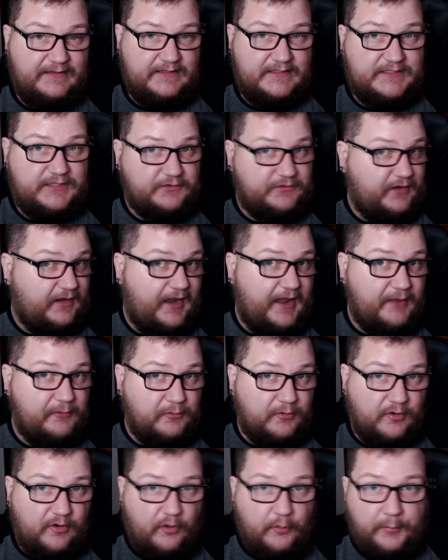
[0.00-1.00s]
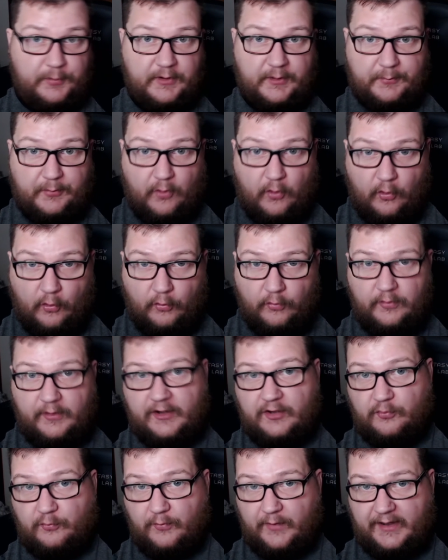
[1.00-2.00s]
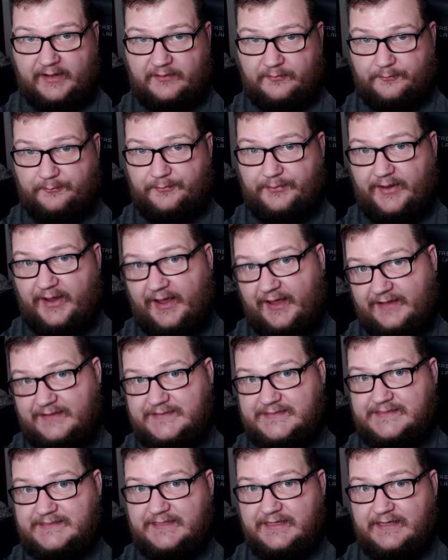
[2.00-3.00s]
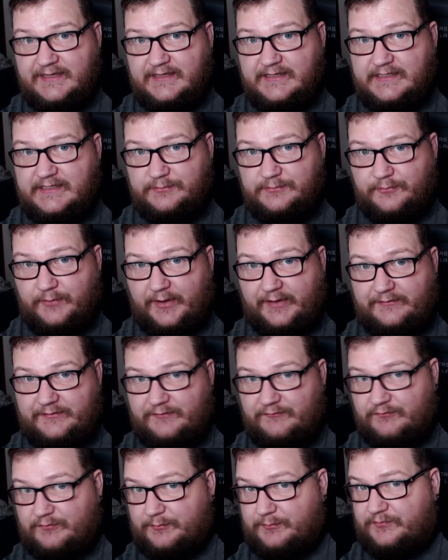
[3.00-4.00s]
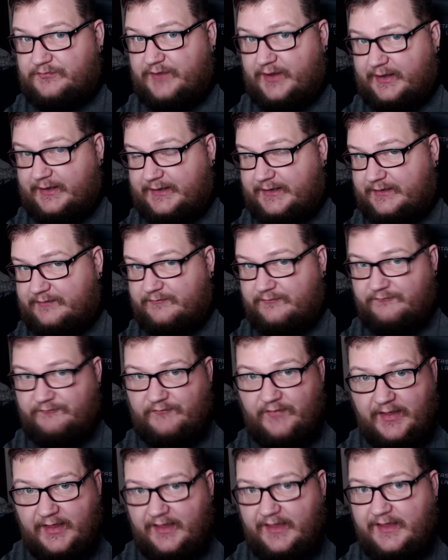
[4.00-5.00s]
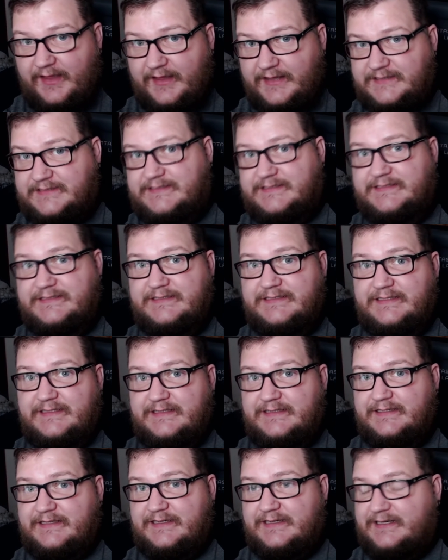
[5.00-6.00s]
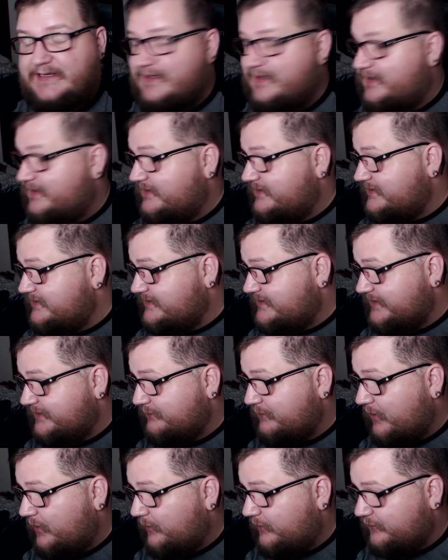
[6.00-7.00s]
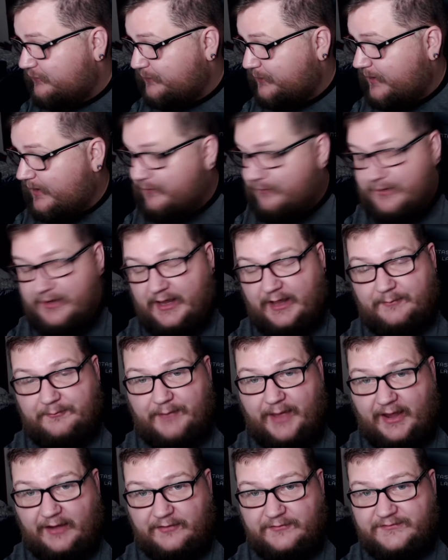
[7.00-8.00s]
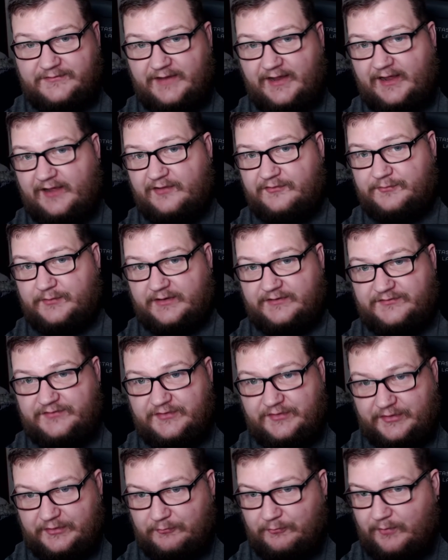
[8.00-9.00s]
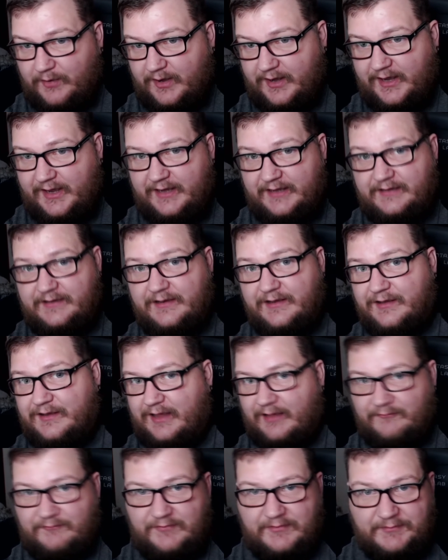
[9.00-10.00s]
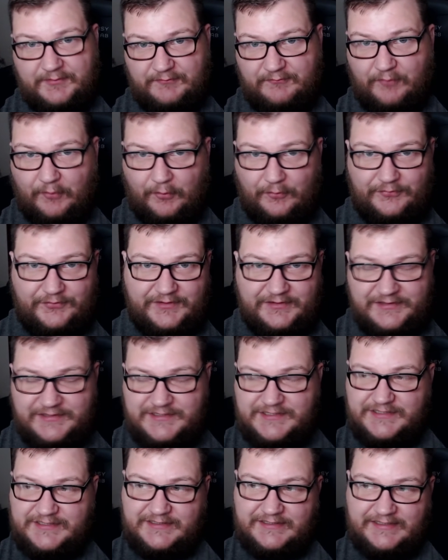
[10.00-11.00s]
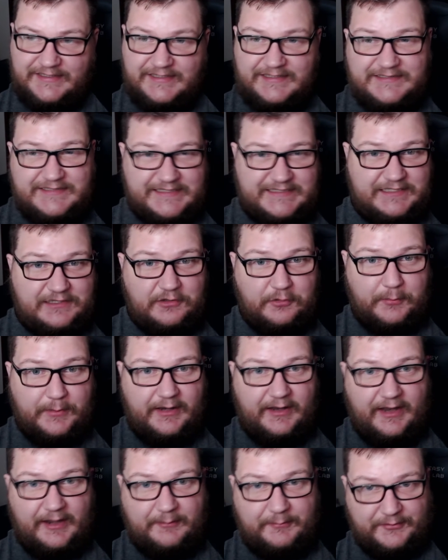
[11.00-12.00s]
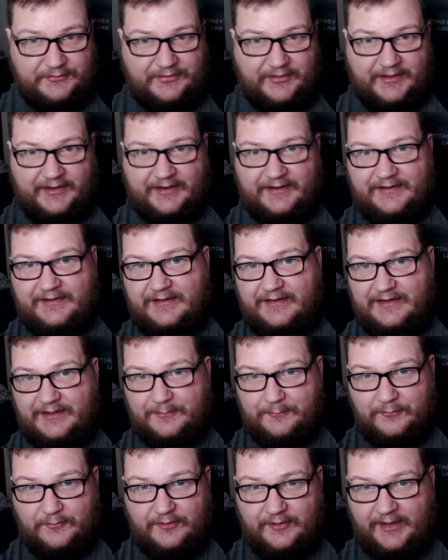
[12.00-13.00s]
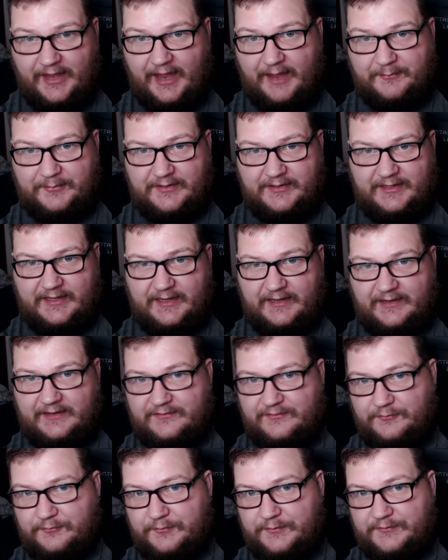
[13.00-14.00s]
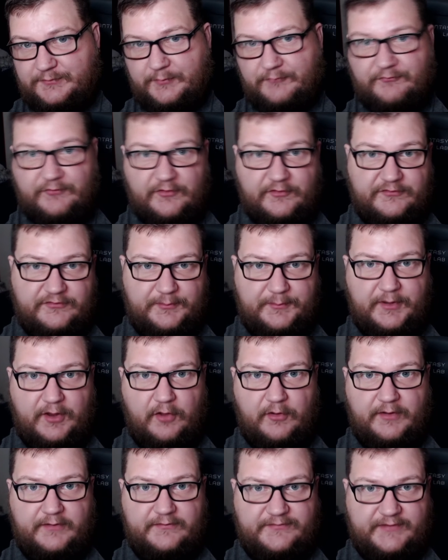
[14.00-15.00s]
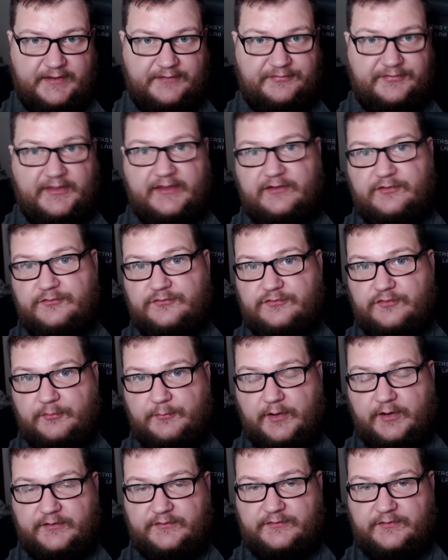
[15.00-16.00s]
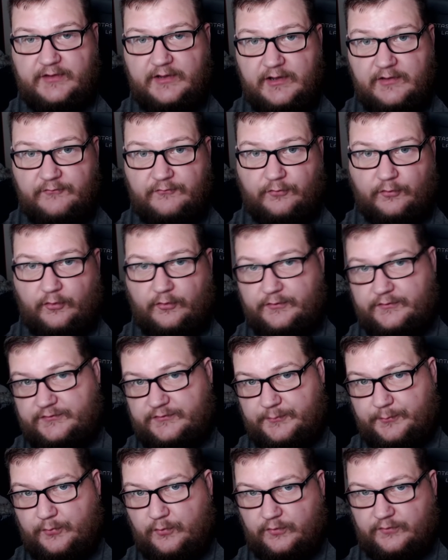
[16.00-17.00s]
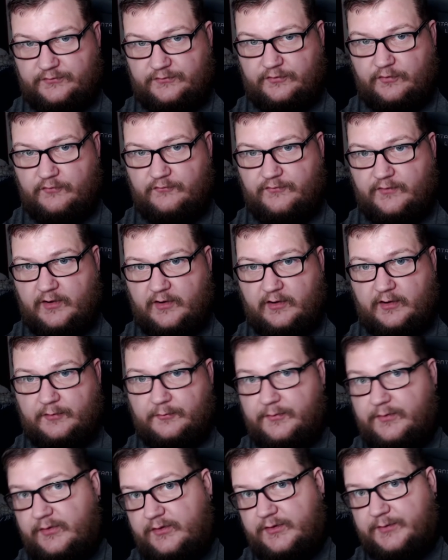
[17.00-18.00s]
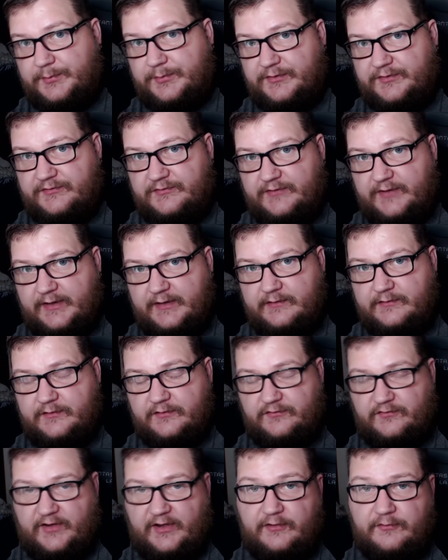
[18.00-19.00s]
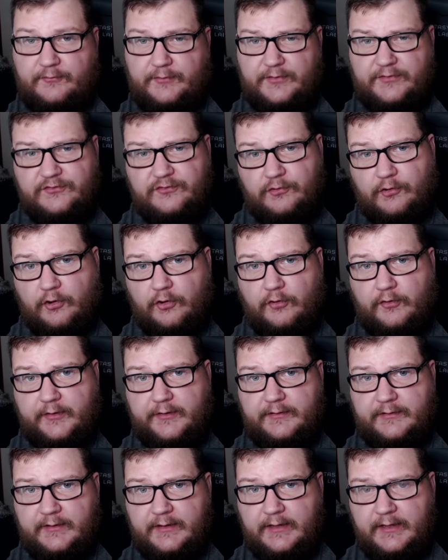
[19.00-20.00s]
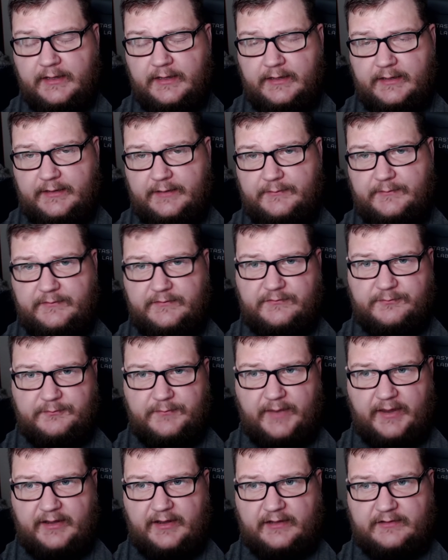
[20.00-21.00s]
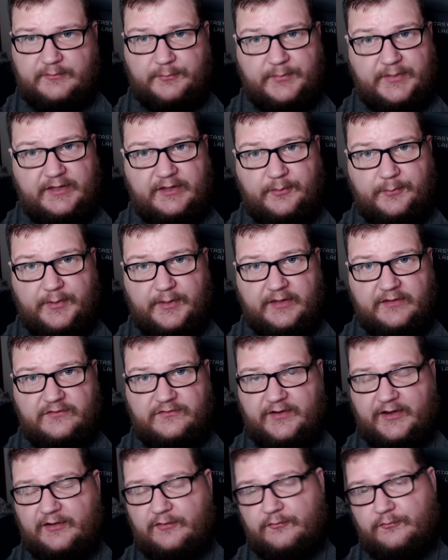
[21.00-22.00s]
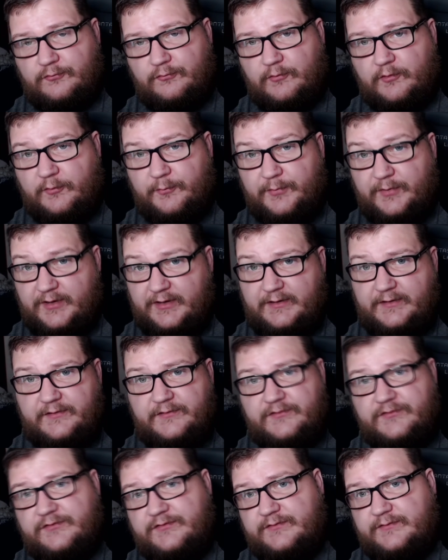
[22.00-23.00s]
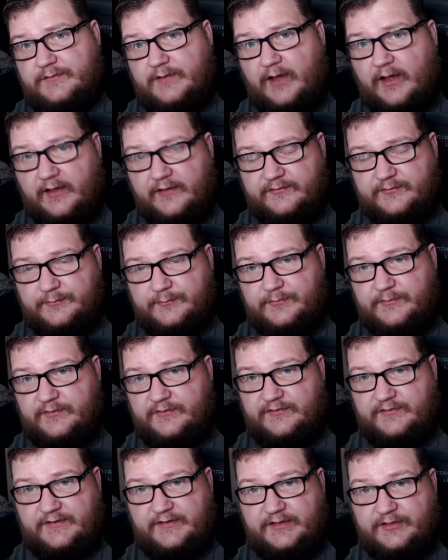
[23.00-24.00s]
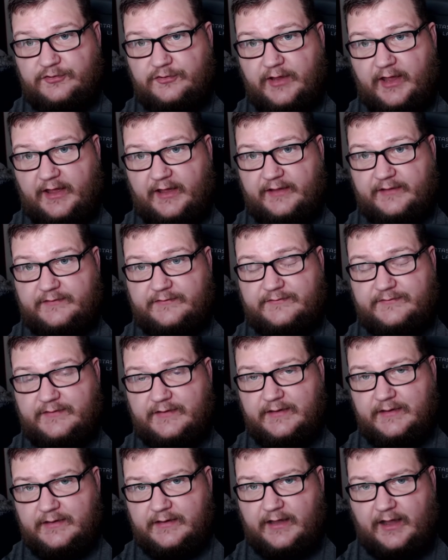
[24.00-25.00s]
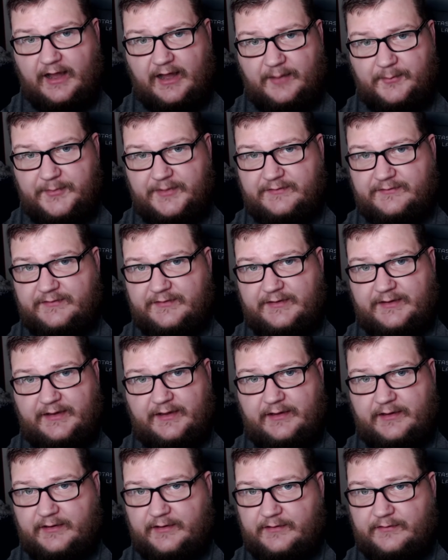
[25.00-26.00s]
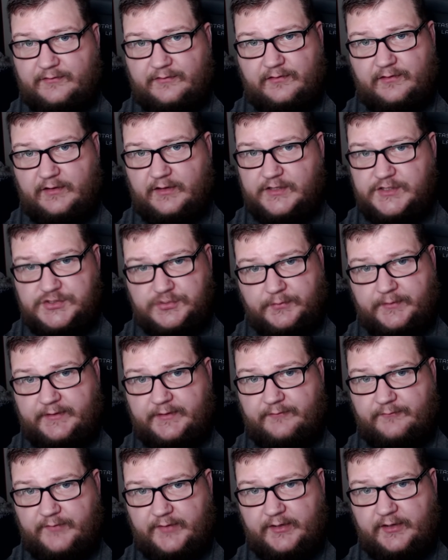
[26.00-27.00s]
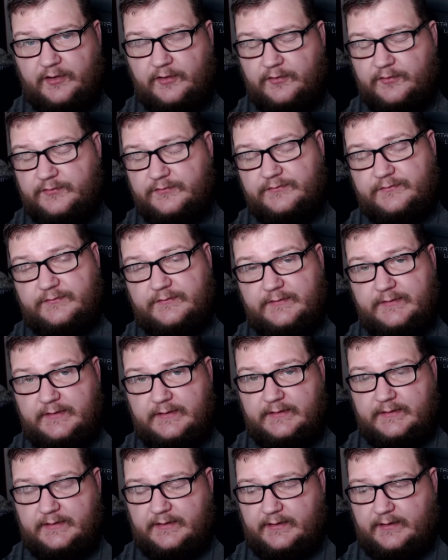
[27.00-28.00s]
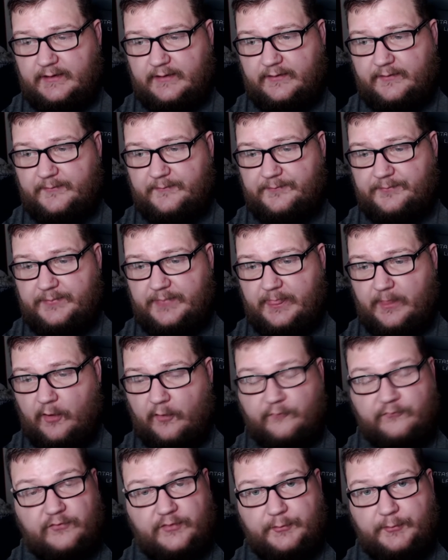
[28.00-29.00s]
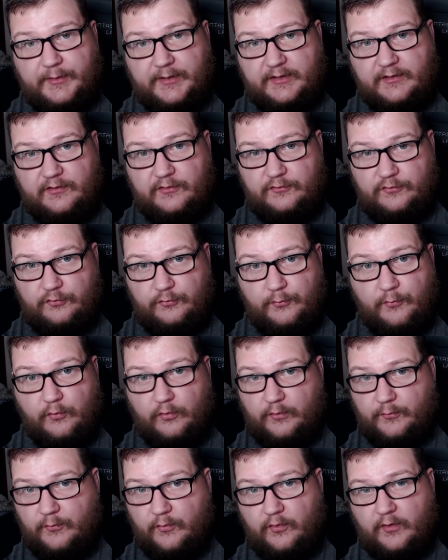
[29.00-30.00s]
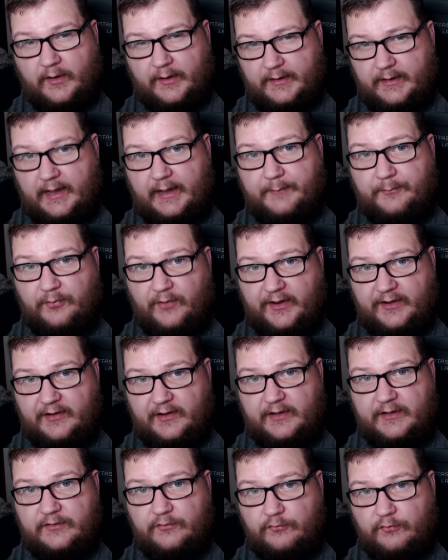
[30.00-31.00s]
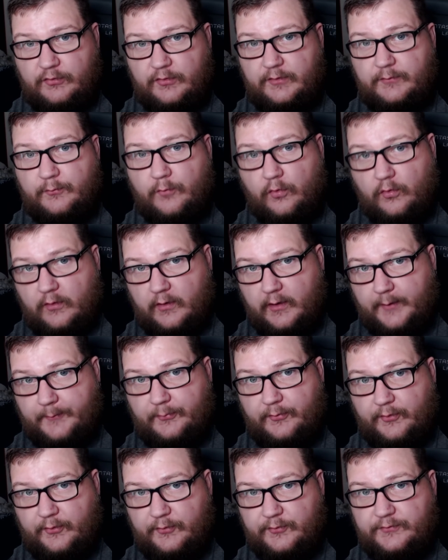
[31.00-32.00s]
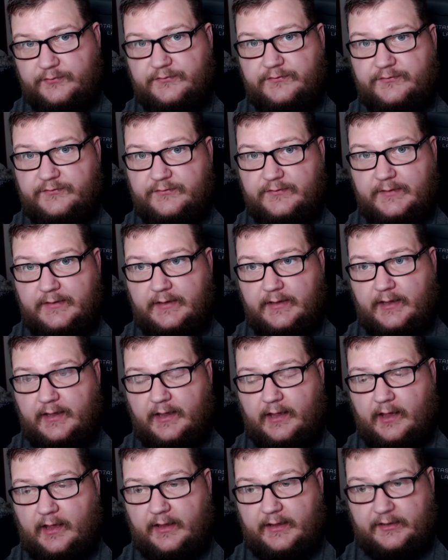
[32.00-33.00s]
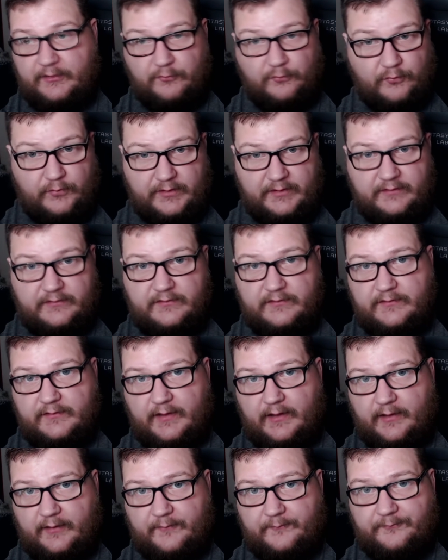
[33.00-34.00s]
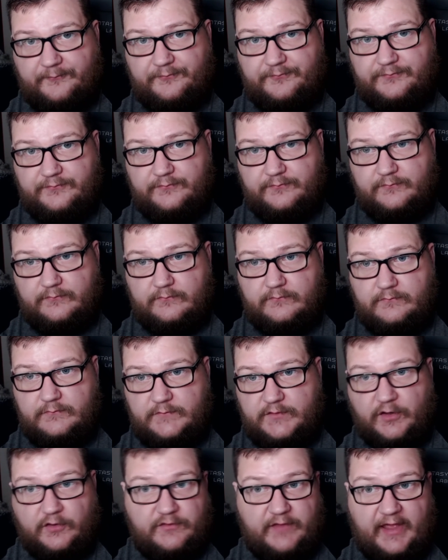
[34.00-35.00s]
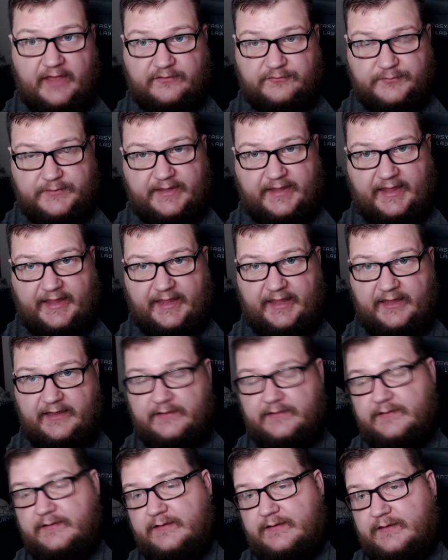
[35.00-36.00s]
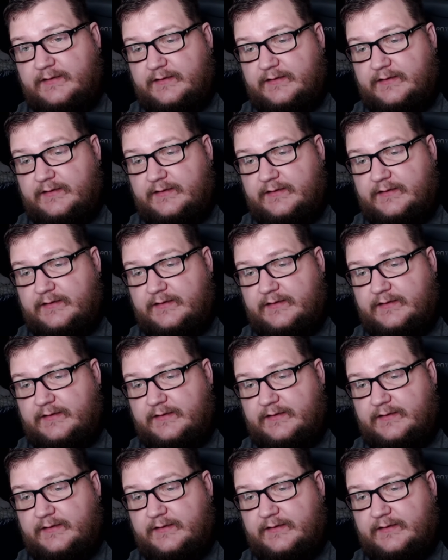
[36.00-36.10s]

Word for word: So today we're going to open up a whole lot of random packs ranging from Shining Fates. Uh, see, what else we got? We got Battle Styles, we got Chilling Reign, got Vivid Voltage, just a little bit of everything. I'm really happy to get into this, but first let me go ahead and say thank you so much for all the support so far. I really appreciate it. The channel is growing. It may not be the biggest channel in the world, but it is awesome to see you guys commenting and enjoying the videos. Um, hopefully we can do more and more. I, I plan on doing more uploads uh, and week, um, you know, as we can.